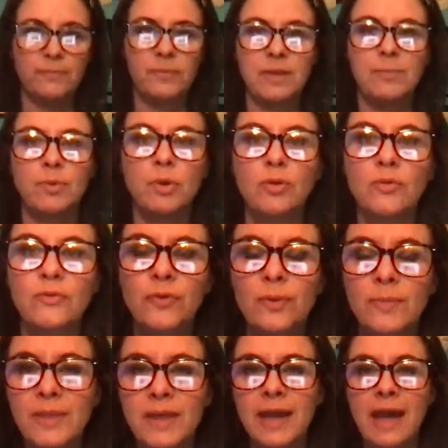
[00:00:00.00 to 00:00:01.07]
People
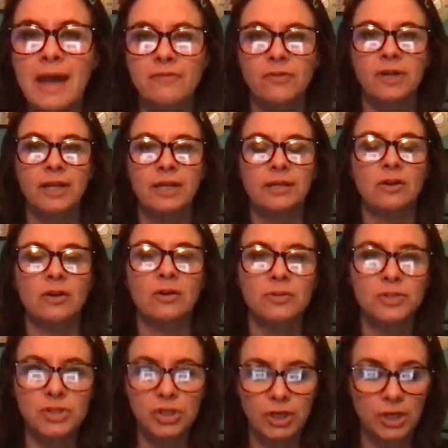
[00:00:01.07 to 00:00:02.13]
from the African
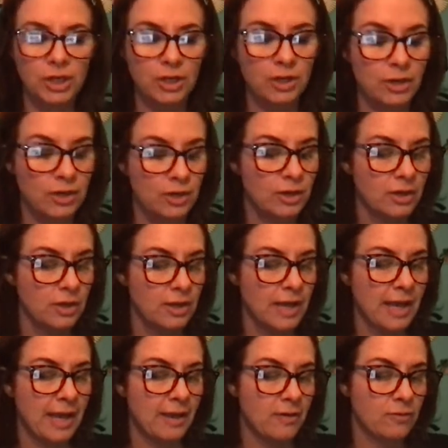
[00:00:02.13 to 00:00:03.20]
culture
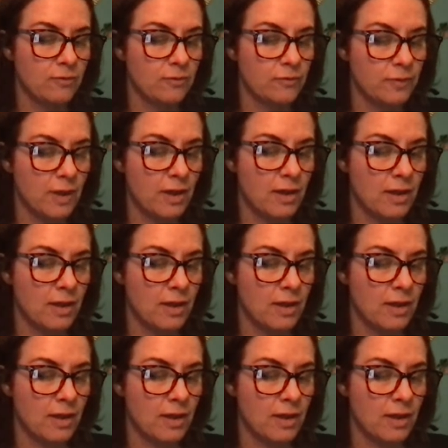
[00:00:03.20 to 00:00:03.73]
have